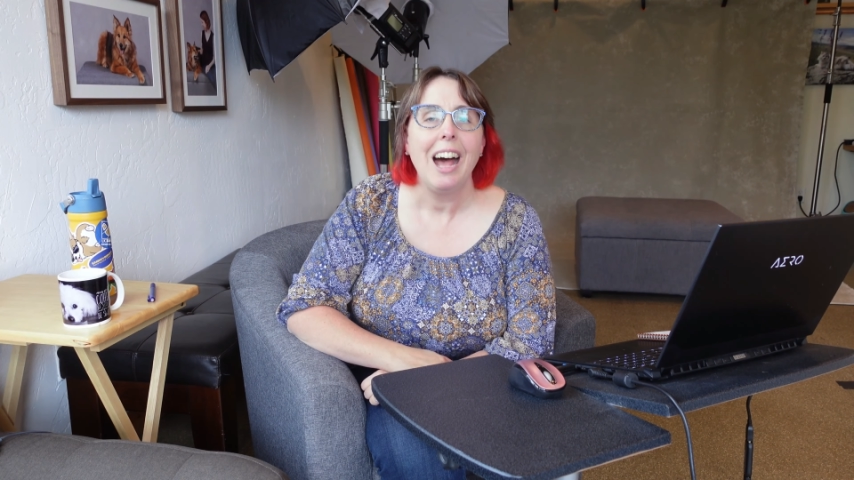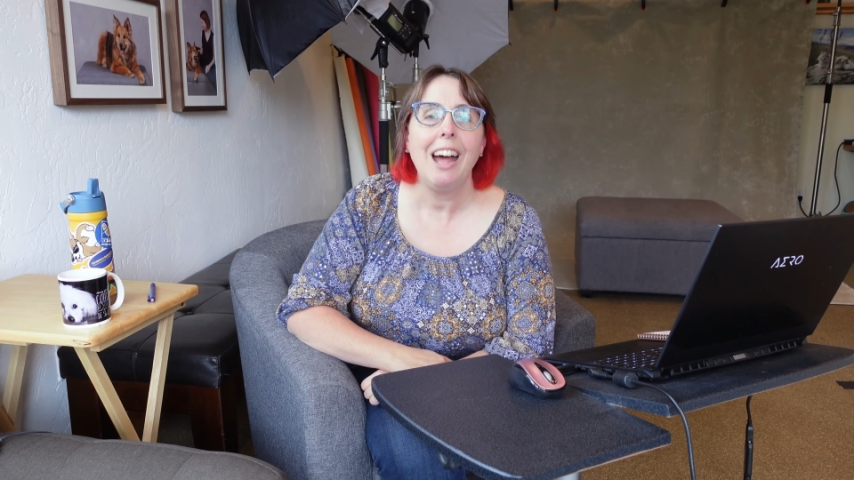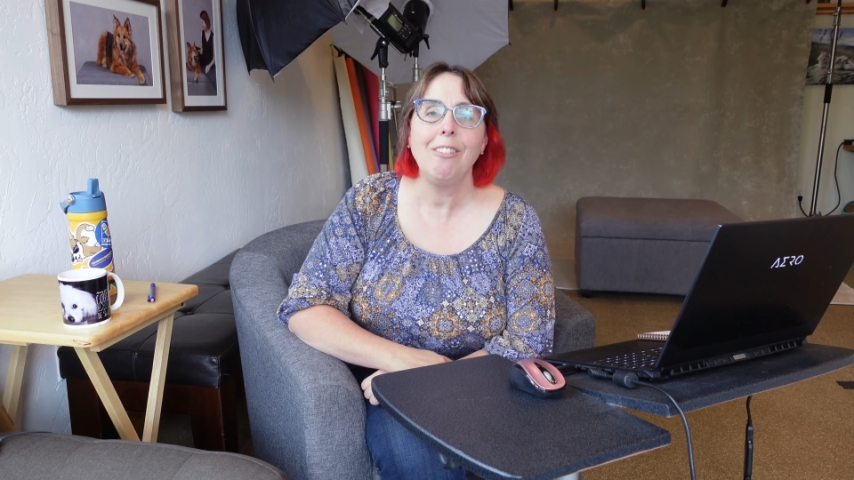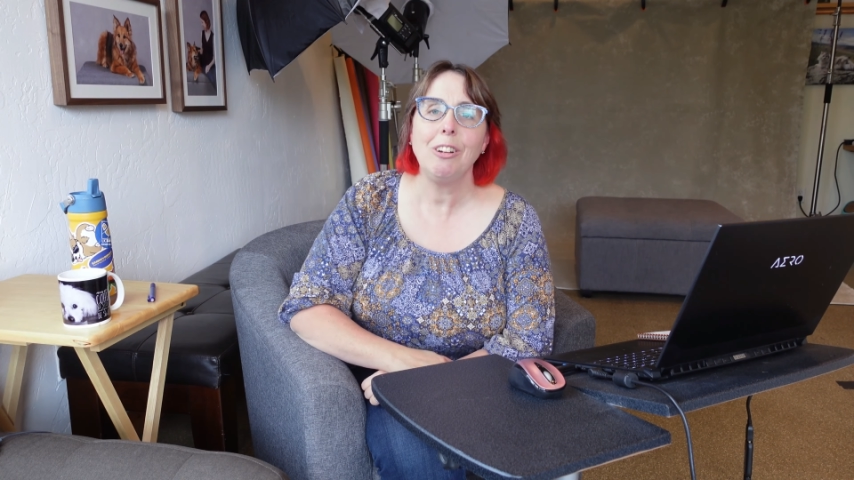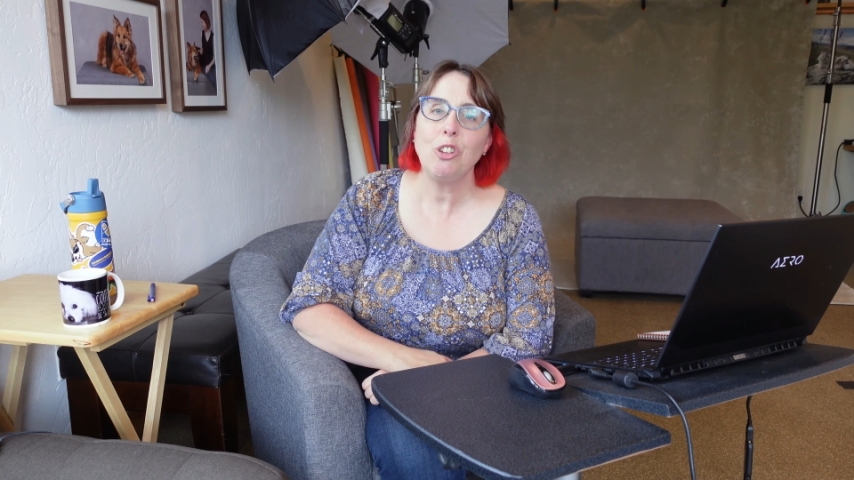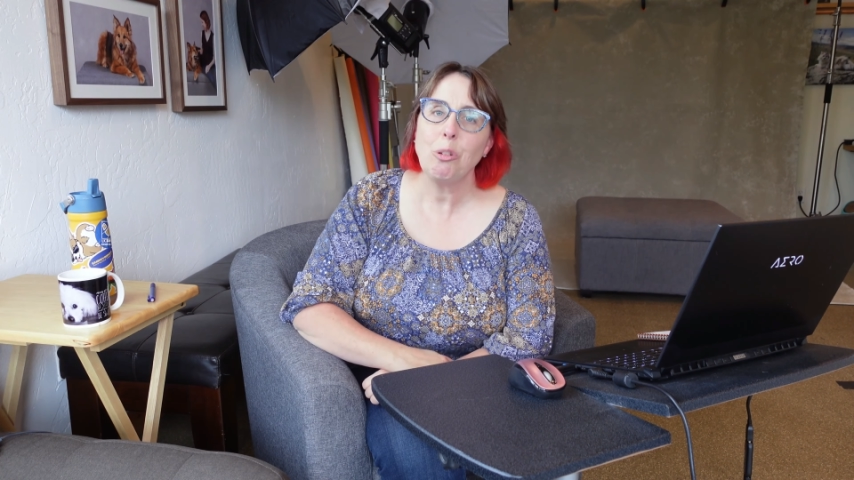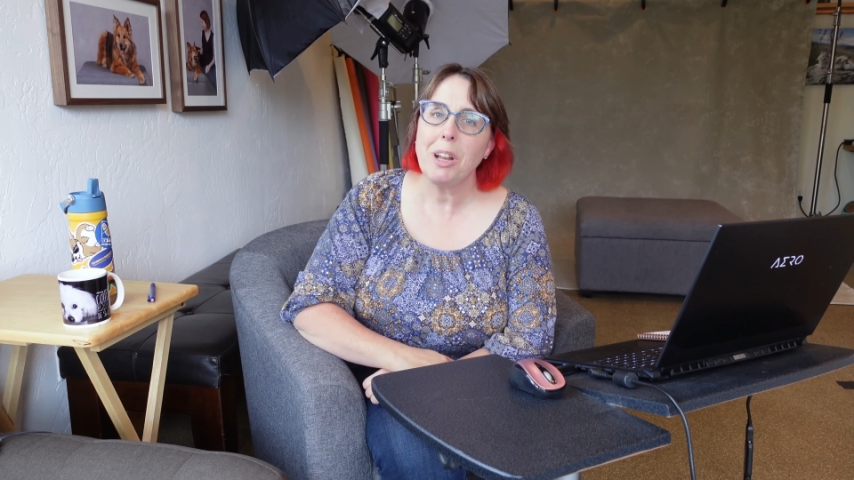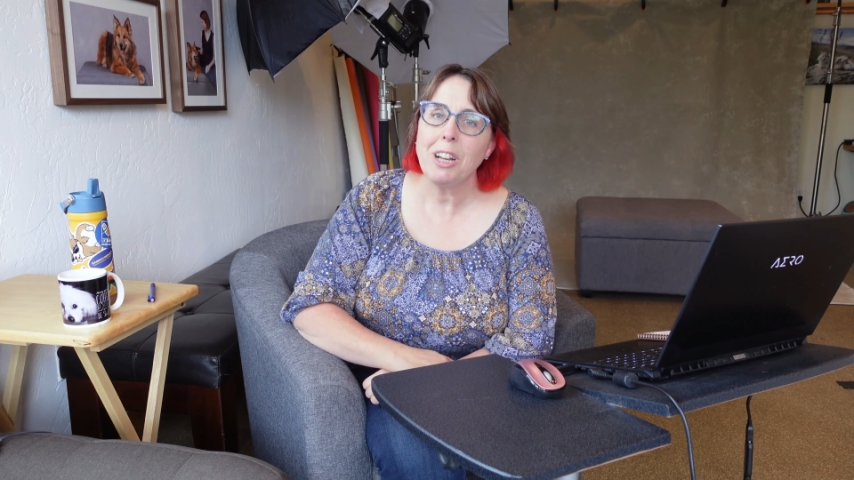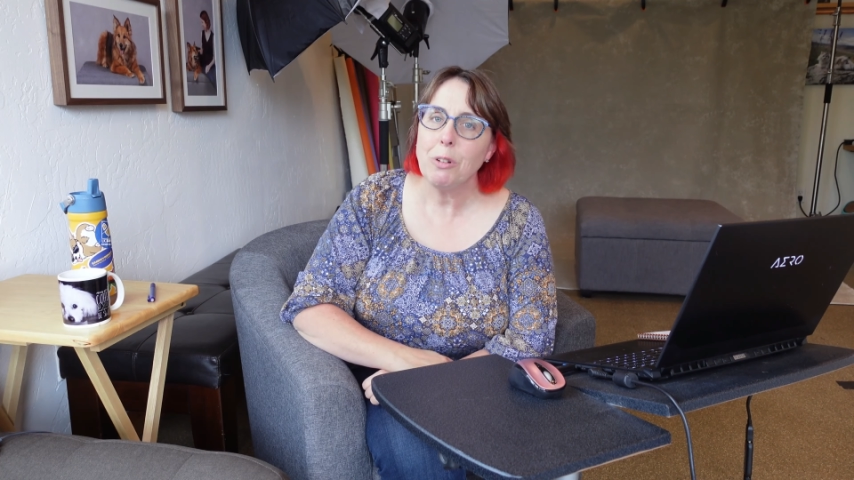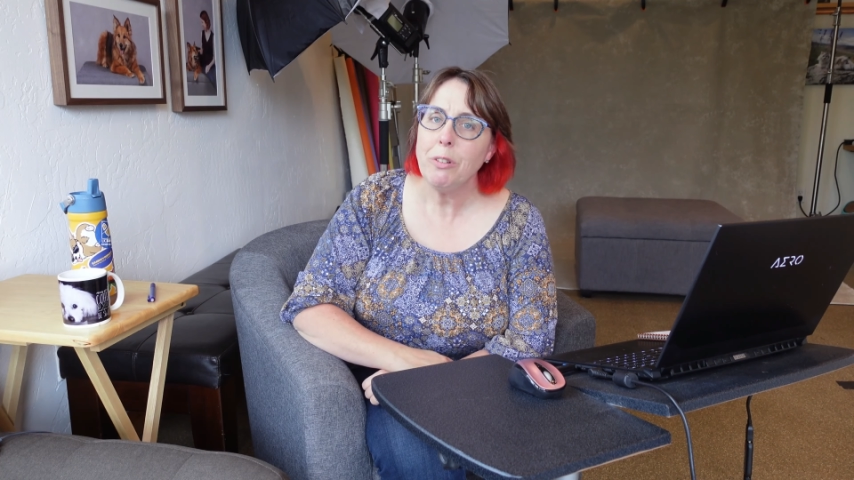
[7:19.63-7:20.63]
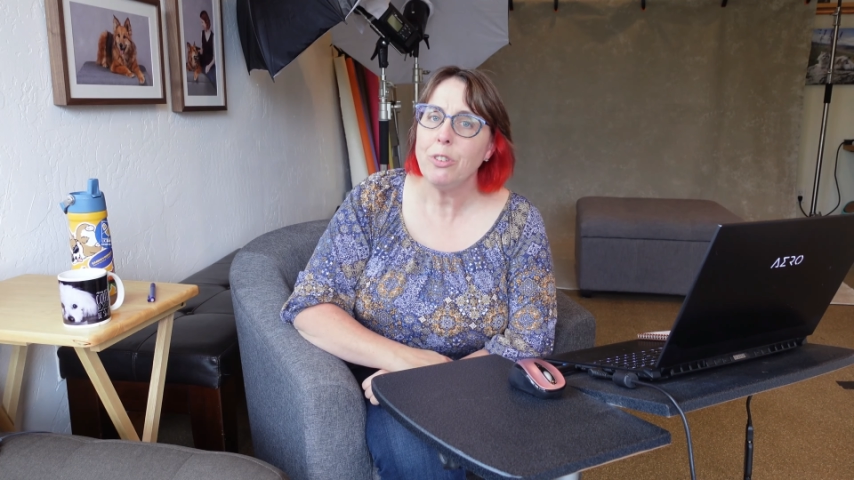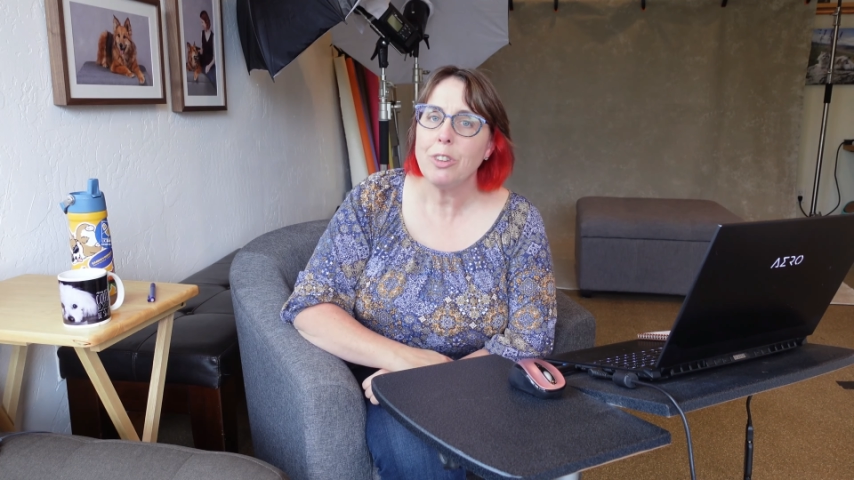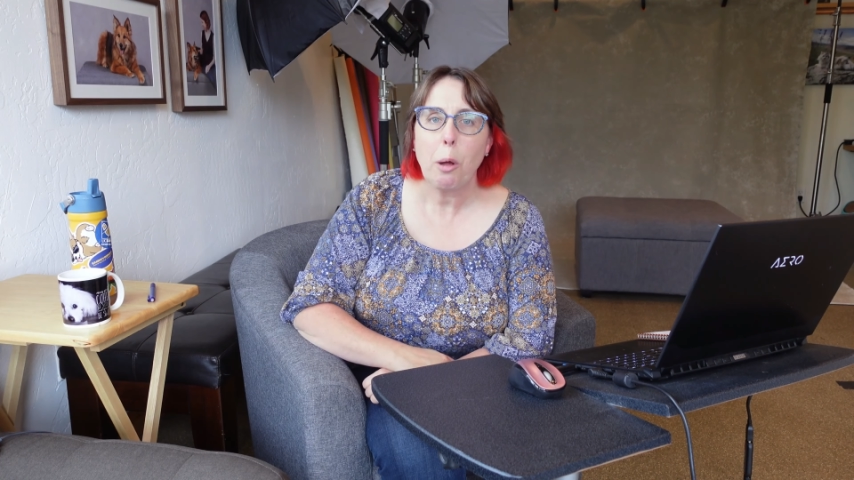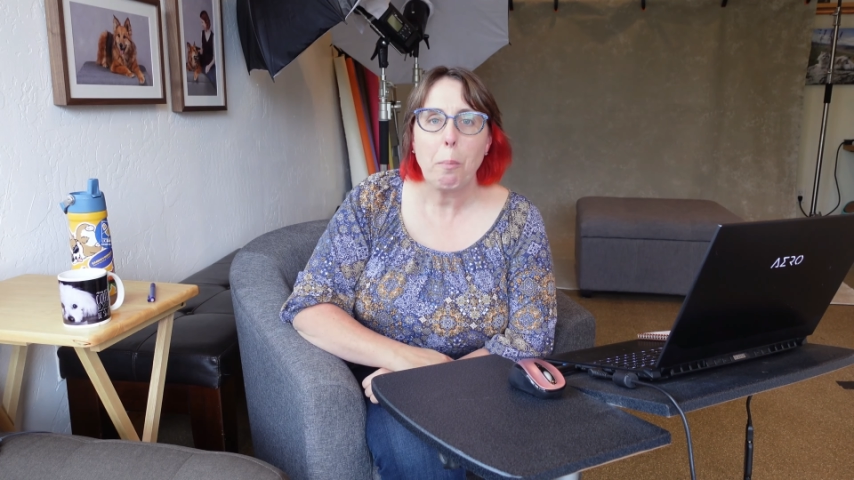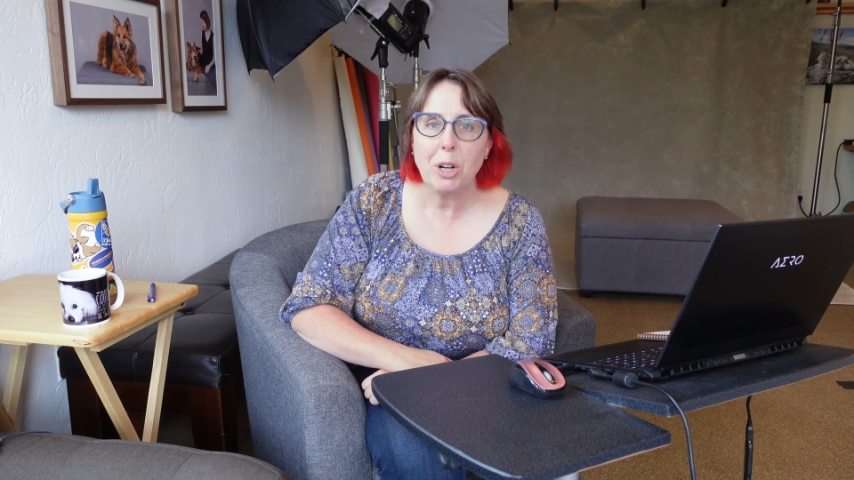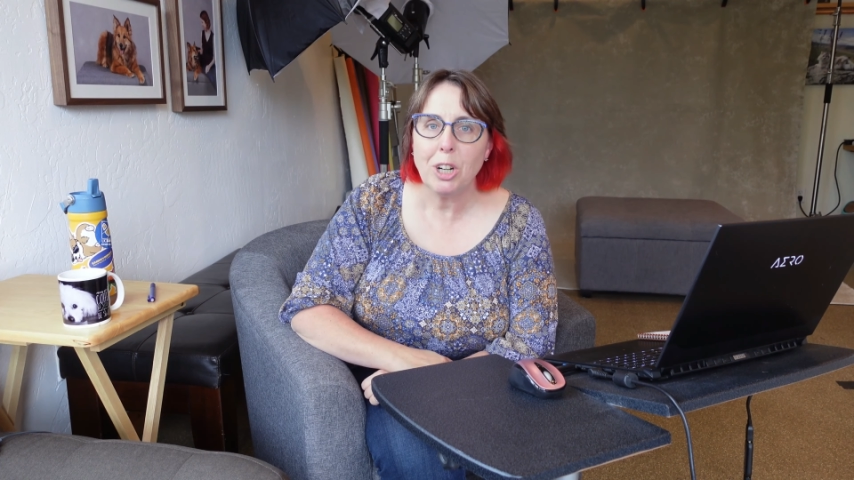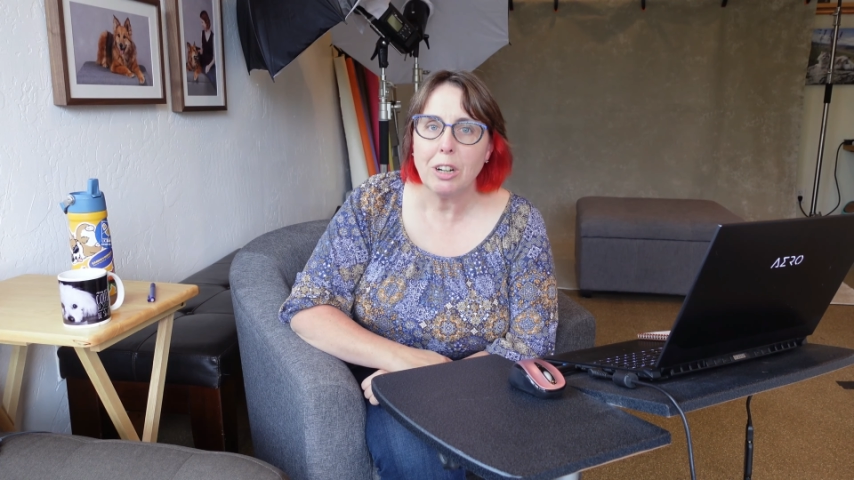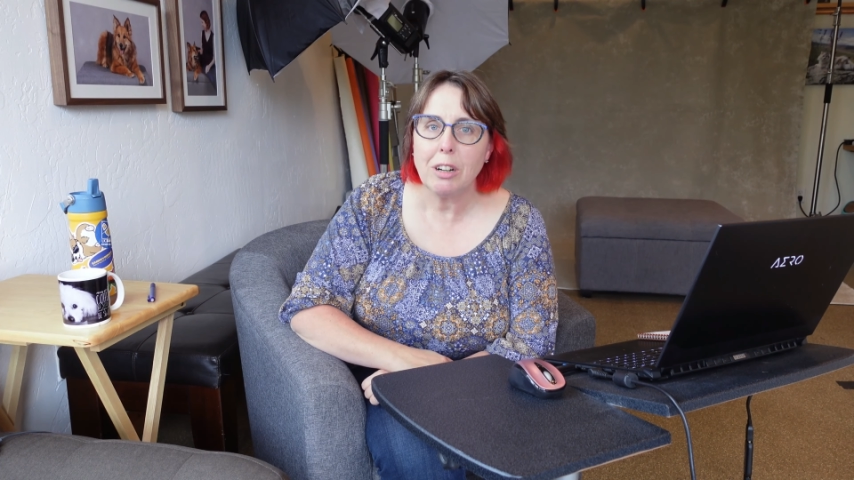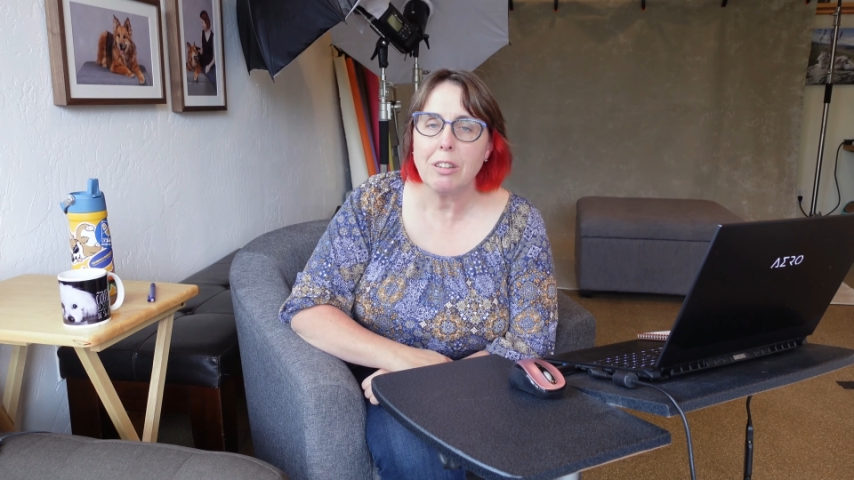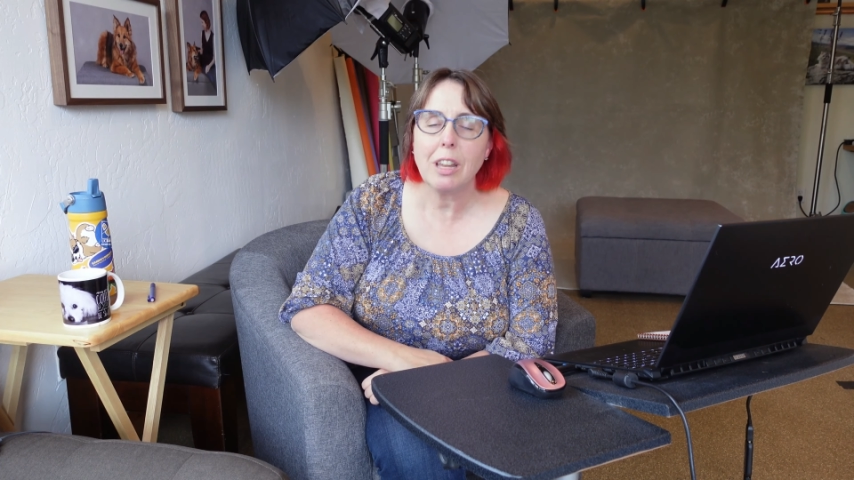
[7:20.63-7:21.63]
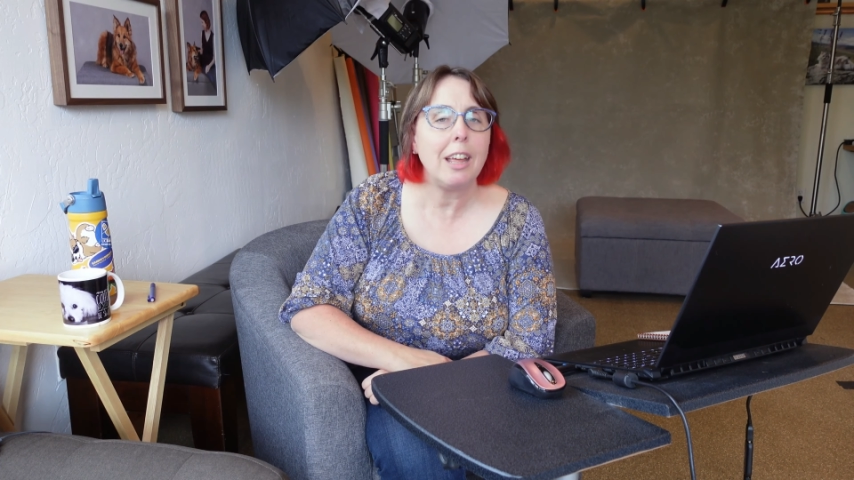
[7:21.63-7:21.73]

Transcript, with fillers: I wish you many woofs, purrs,